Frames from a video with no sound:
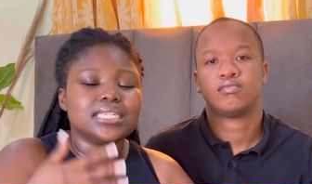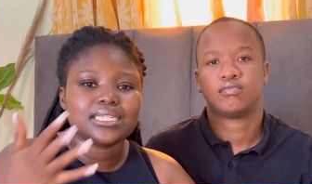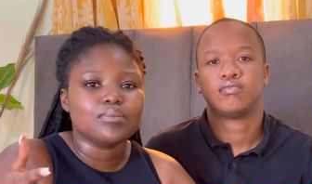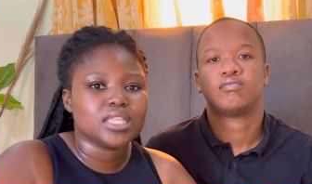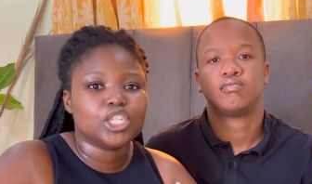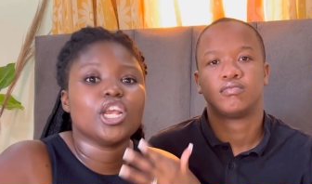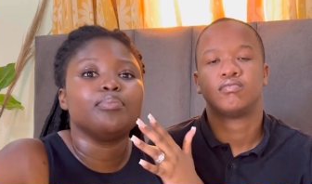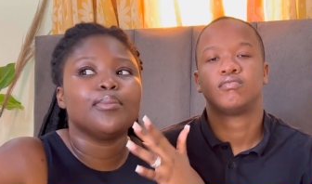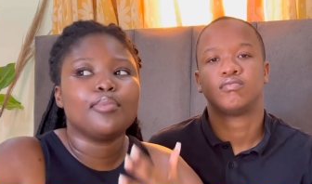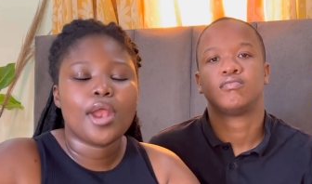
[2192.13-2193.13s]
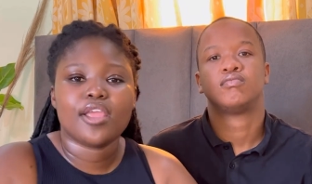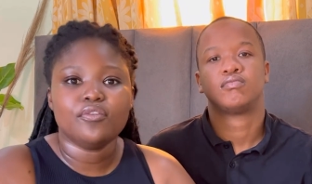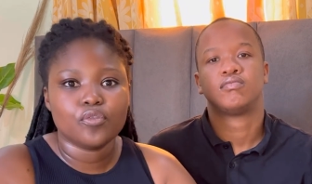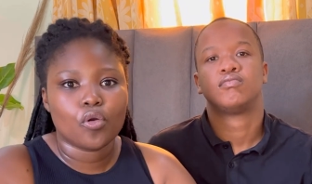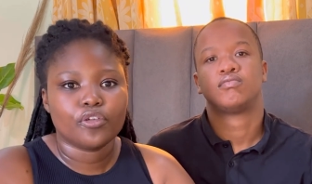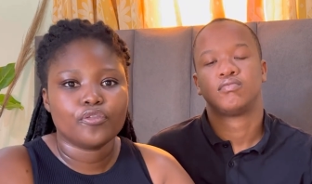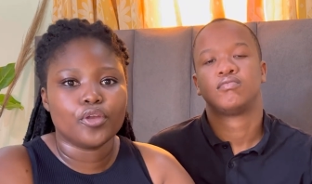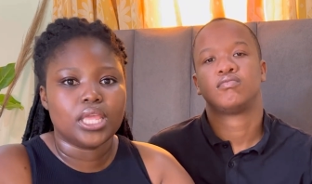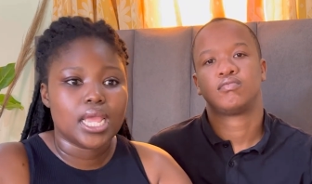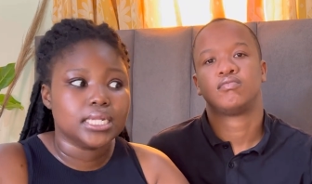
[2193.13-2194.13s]
Speaker 1: is something that she had been praying for for
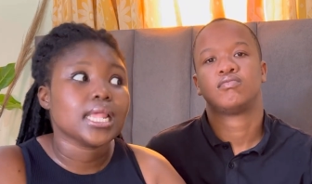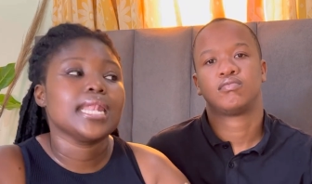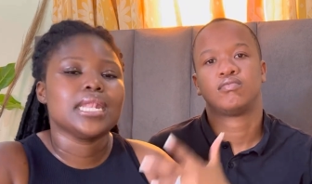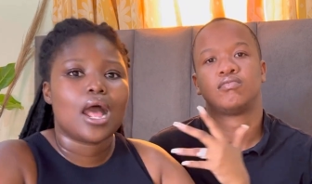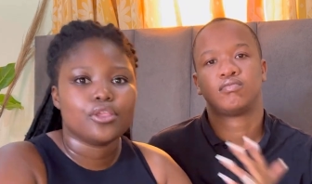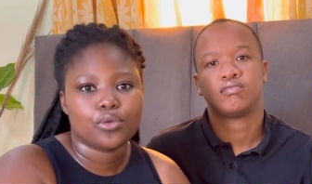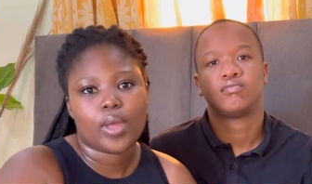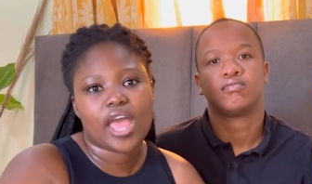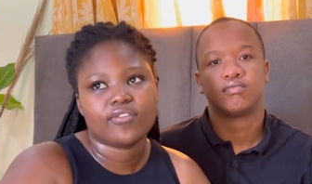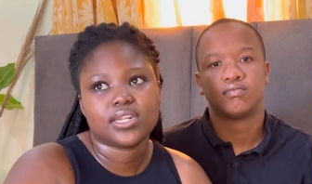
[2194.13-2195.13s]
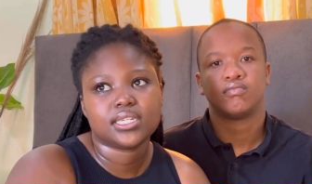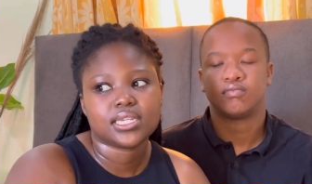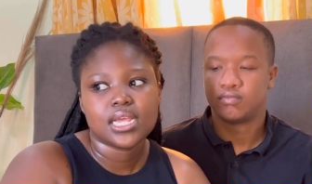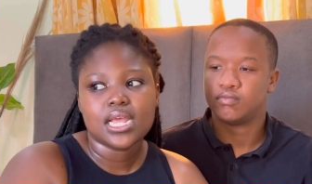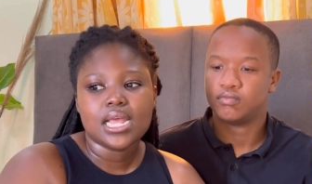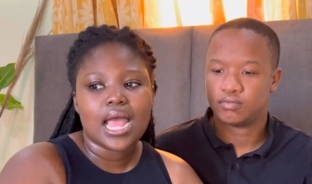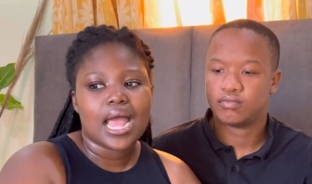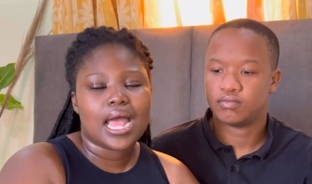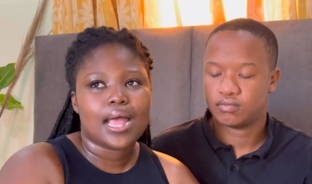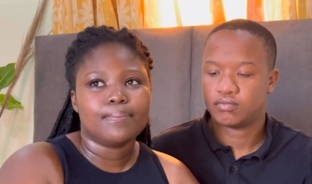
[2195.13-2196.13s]
years and now you have it mm.
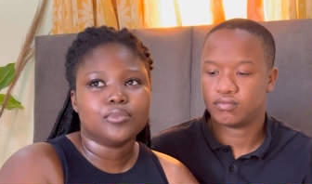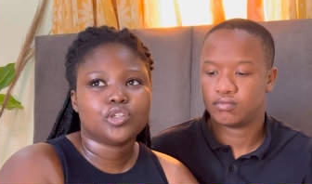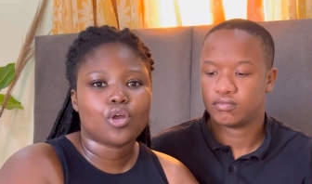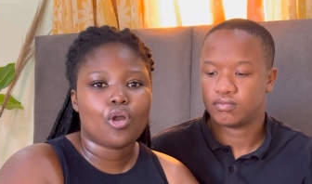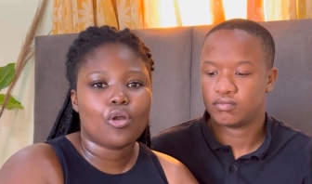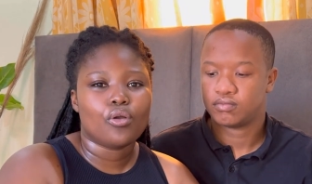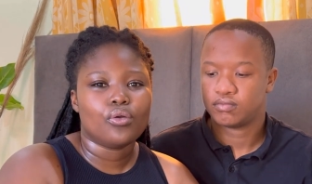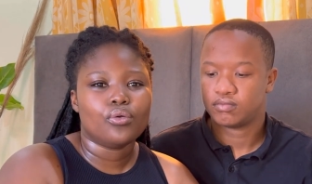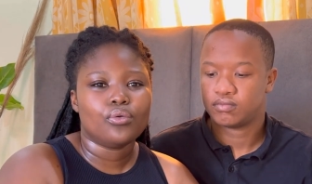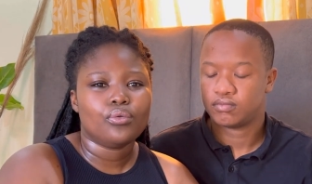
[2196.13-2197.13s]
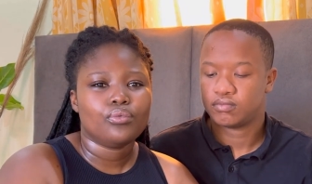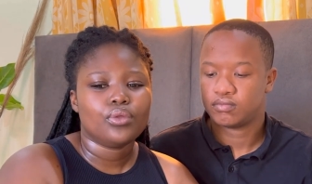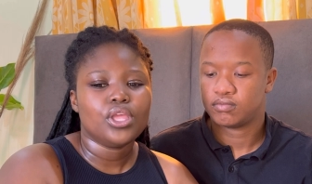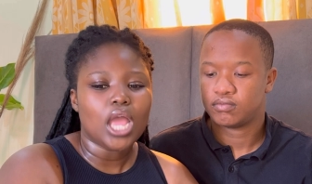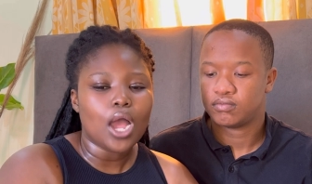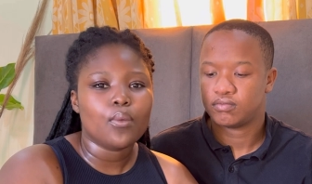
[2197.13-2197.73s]
um so yeah